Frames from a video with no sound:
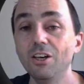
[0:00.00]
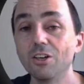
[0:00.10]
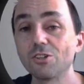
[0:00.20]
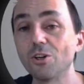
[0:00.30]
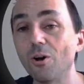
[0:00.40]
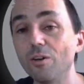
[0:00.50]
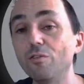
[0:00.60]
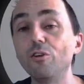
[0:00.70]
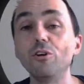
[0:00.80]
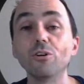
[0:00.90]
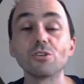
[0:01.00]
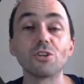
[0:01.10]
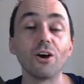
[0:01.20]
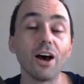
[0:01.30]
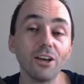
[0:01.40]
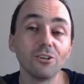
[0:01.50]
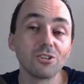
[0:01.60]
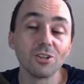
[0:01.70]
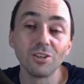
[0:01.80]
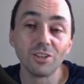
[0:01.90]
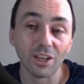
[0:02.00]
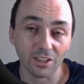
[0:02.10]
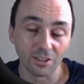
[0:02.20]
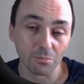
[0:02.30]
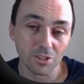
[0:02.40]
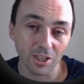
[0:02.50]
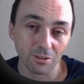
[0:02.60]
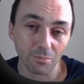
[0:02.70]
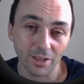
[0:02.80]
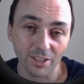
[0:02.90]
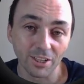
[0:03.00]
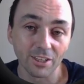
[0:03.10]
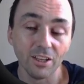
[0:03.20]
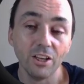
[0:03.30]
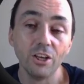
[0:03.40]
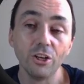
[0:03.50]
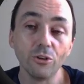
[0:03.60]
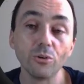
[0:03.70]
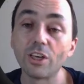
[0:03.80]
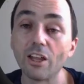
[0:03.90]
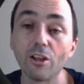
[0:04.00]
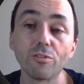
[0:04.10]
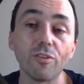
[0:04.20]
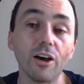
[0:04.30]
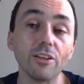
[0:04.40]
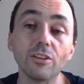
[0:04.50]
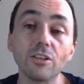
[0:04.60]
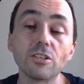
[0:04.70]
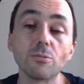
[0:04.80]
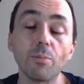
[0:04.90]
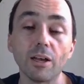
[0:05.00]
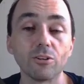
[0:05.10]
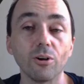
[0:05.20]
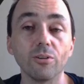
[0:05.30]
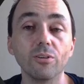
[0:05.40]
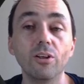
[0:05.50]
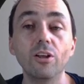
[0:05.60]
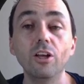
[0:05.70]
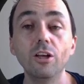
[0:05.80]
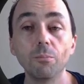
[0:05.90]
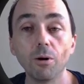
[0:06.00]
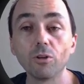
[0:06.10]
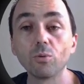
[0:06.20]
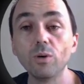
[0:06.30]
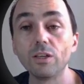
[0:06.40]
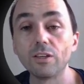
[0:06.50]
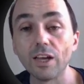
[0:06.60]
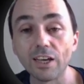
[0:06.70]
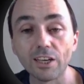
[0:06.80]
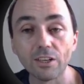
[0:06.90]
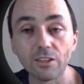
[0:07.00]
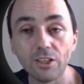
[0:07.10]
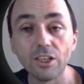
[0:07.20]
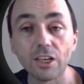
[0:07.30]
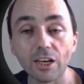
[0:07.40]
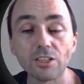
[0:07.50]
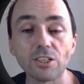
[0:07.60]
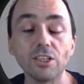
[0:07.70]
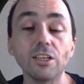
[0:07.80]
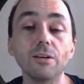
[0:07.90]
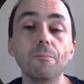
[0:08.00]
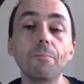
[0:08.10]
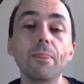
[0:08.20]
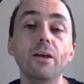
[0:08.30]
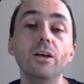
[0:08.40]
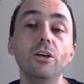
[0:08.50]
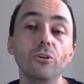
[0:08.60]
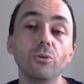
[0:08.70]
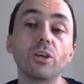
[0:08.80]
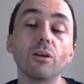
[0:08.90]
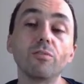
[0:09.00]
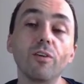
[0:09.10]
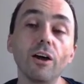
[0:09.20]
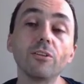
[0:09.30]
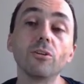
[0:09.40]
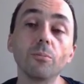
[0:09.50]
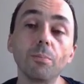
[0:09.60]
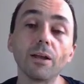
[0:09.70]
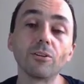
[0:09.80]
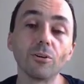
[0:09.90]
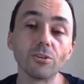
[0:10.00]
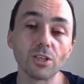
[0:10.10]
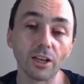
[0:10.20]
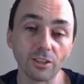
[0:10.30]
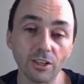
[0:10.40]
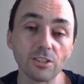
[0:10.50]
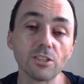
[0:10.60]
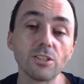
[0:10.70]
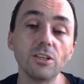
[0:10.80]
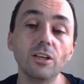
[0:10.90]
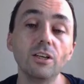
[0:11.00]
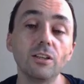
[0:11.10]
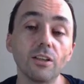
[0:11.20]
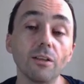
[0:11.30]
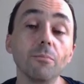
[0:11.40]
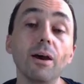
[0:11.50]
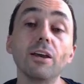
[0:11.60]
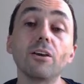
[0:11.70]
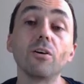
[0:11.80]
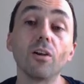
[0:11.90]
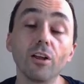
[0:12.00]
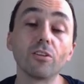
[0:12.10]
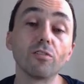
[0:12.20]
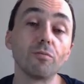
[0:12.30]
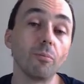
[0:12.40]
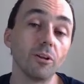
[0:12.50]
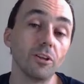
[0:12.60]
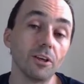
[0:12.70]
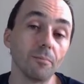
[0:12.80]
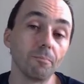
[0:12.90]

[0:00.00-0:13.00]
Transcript: So if you use the high utility item set mining, you cannot find this pattern. But with TKC, you can find the patterns like this that make a lot of money.